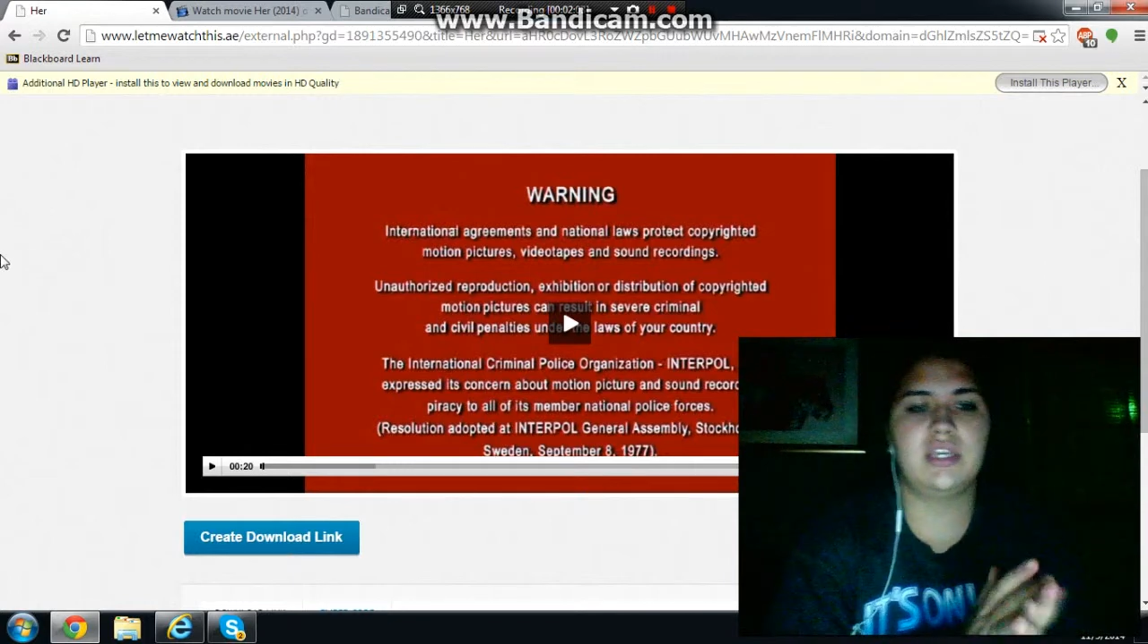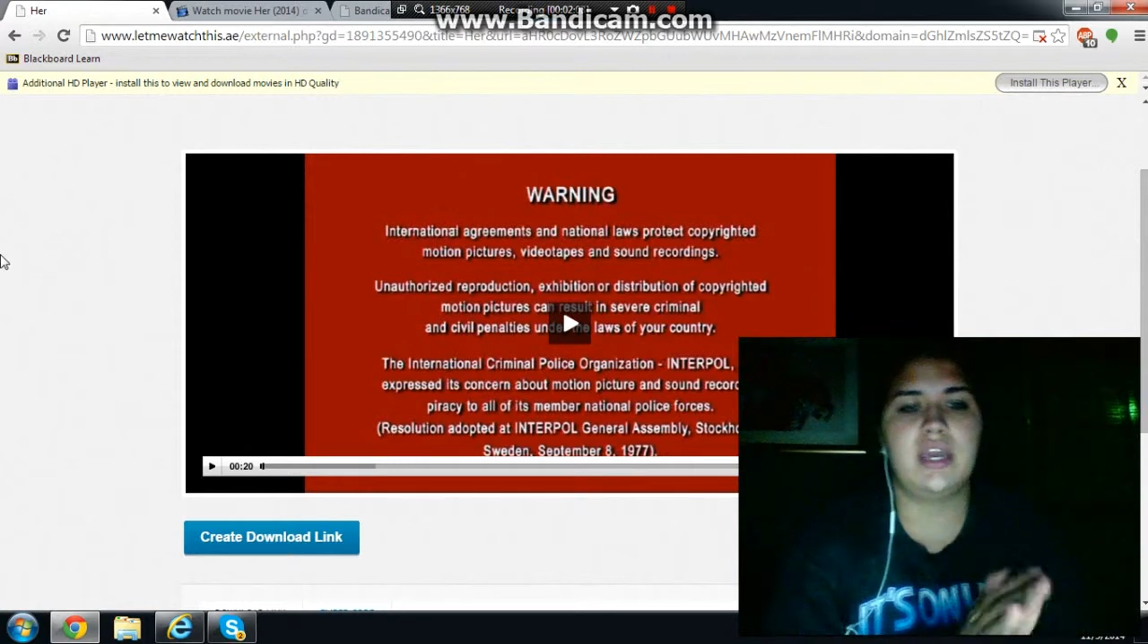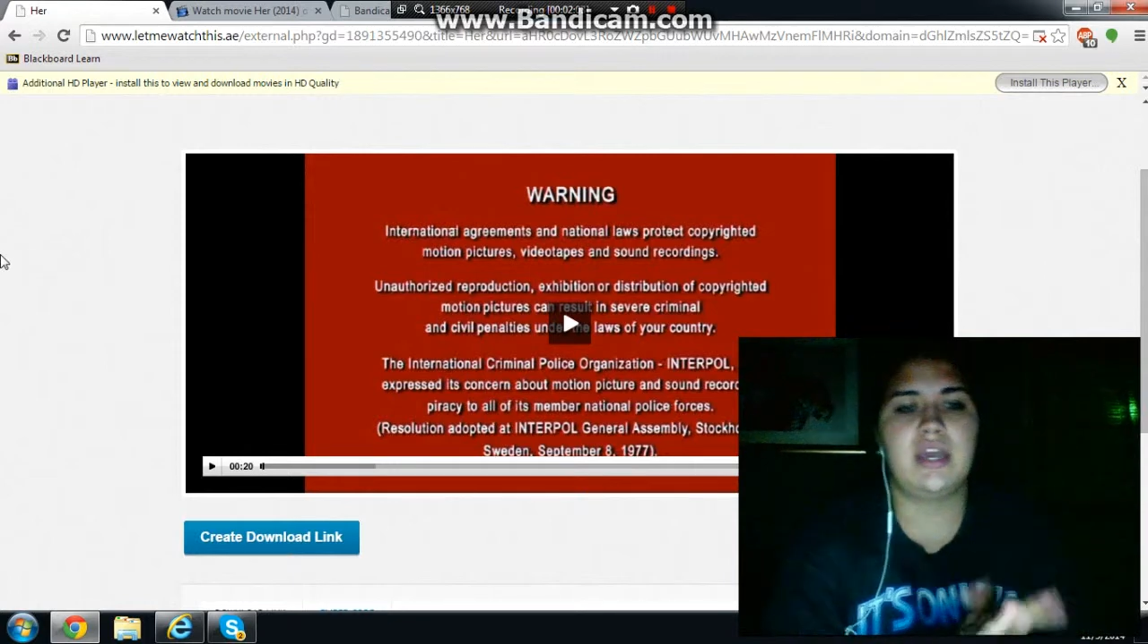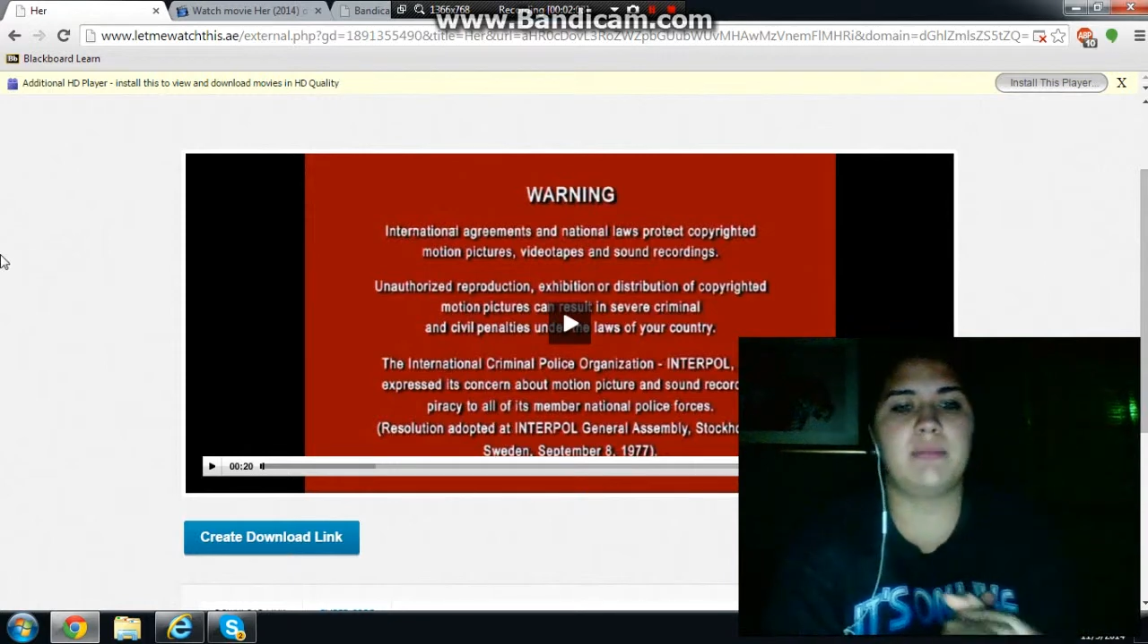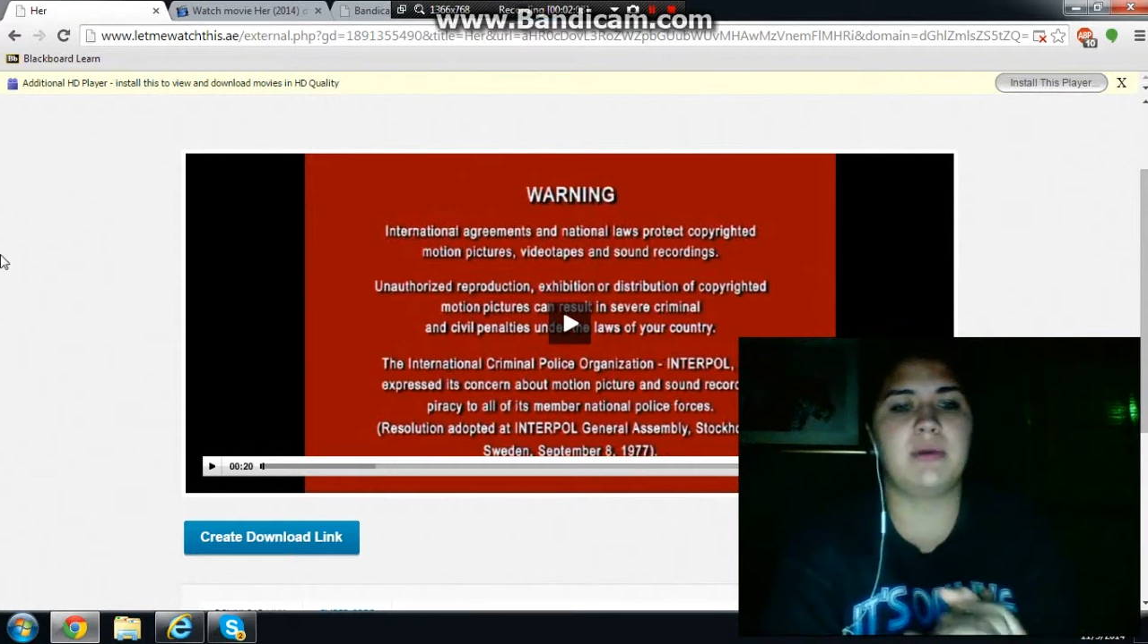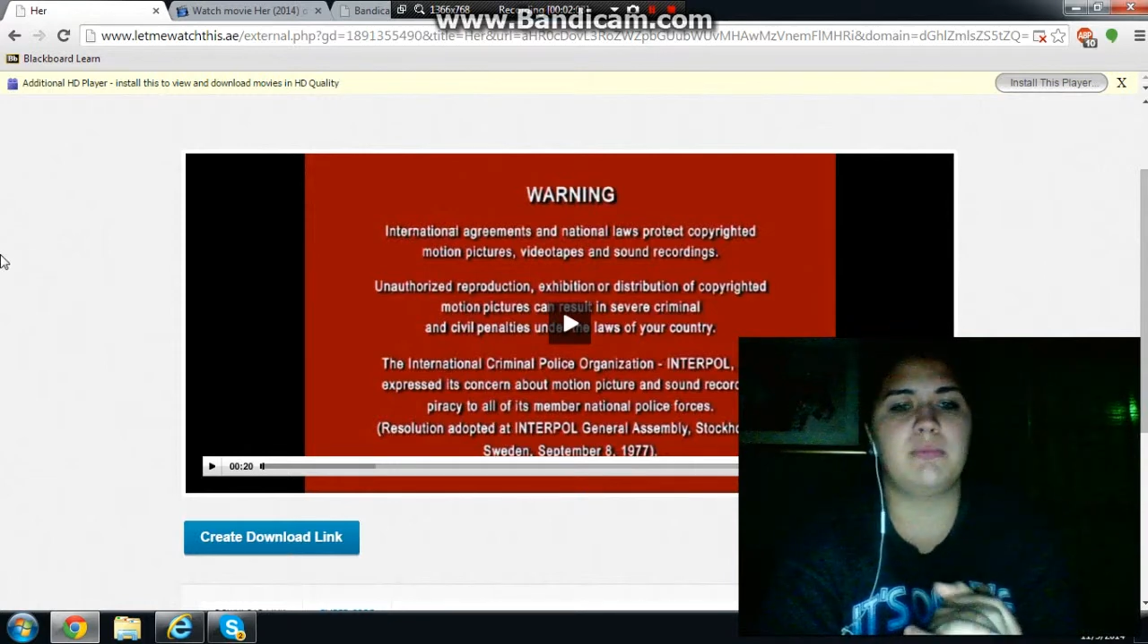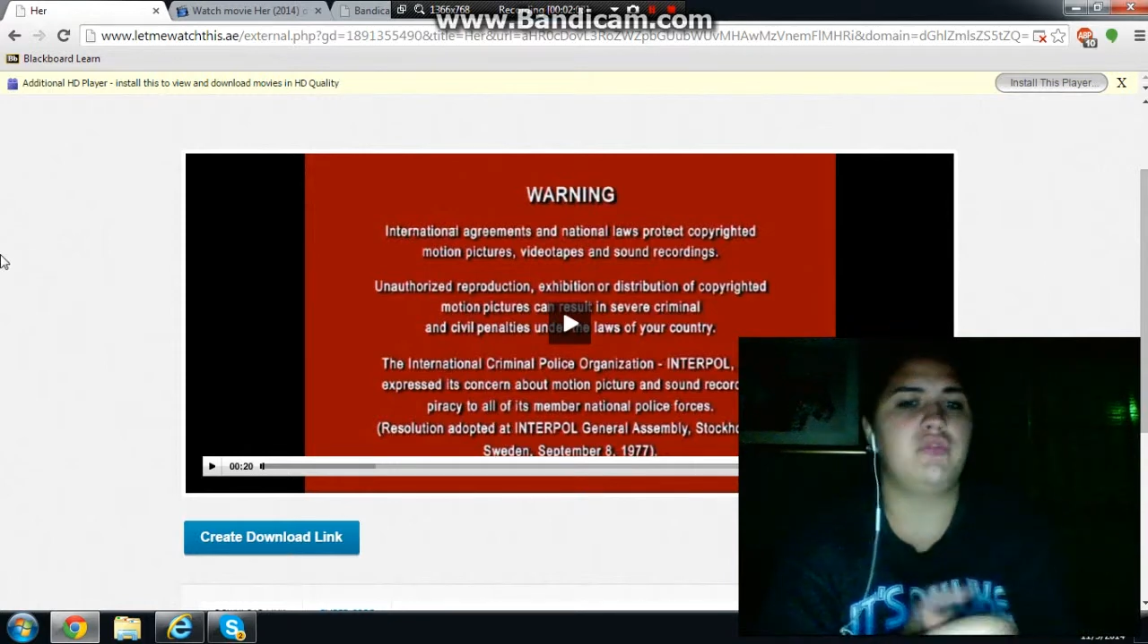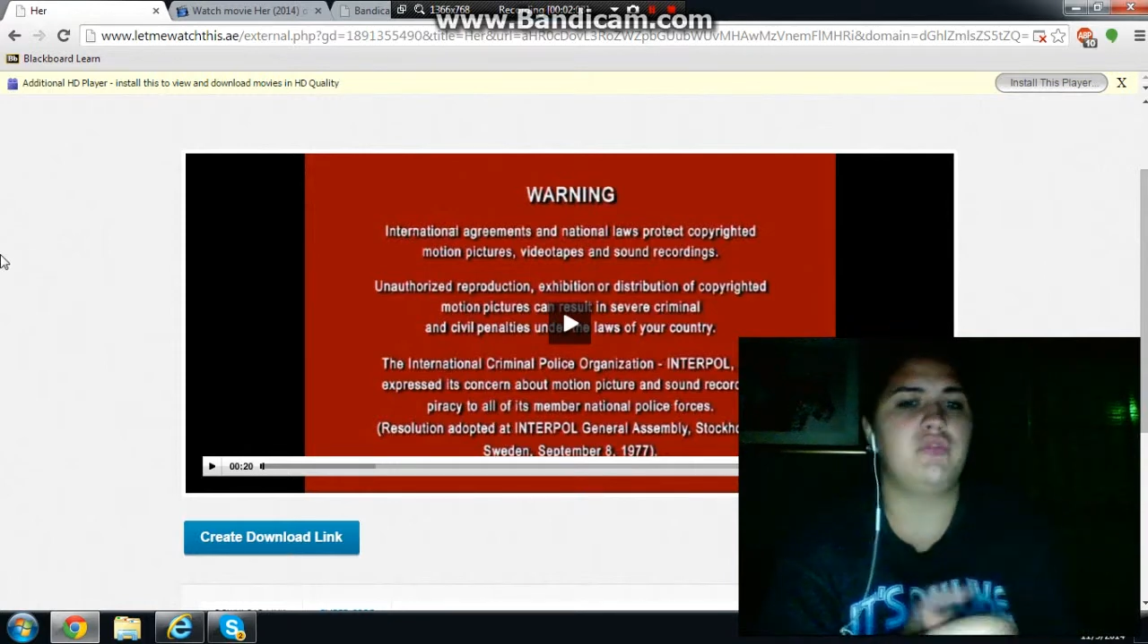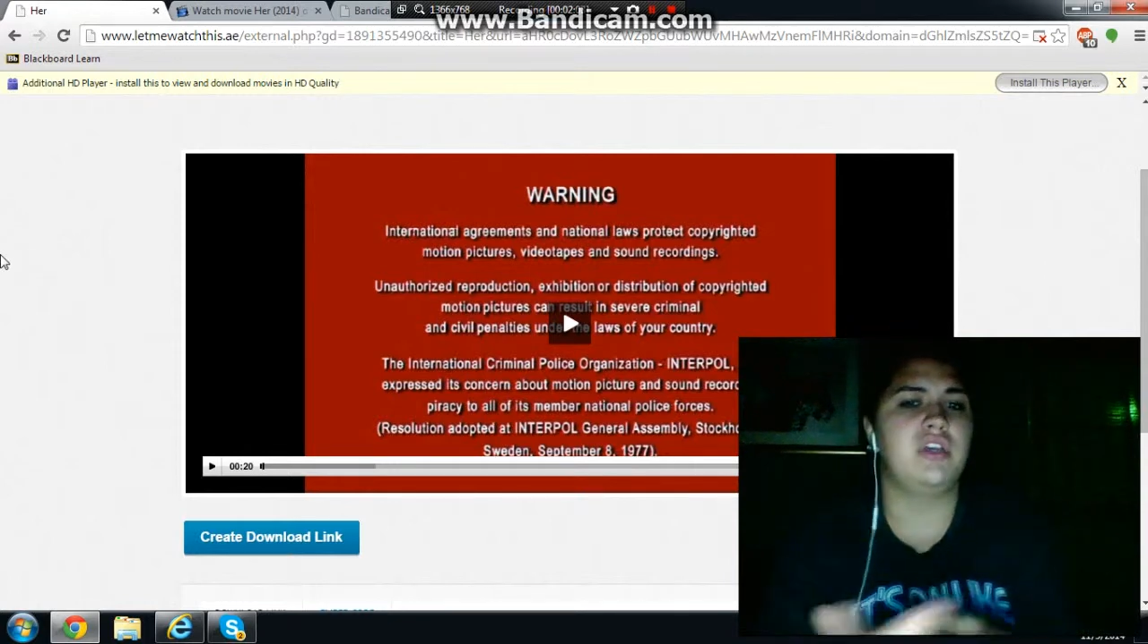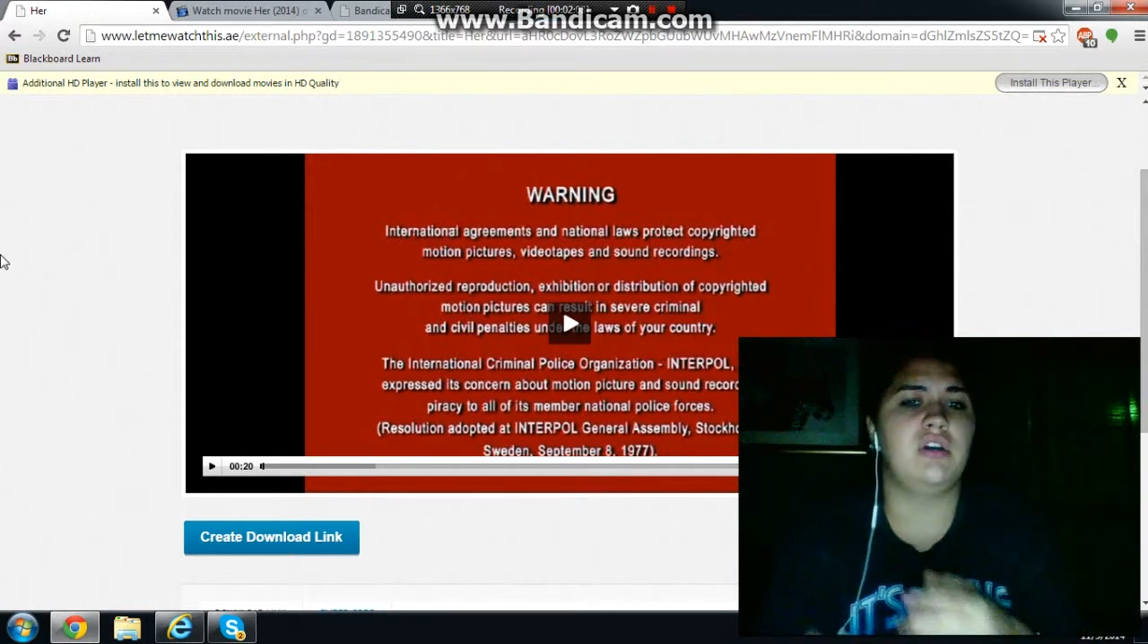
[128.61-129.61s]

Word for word: I have my movie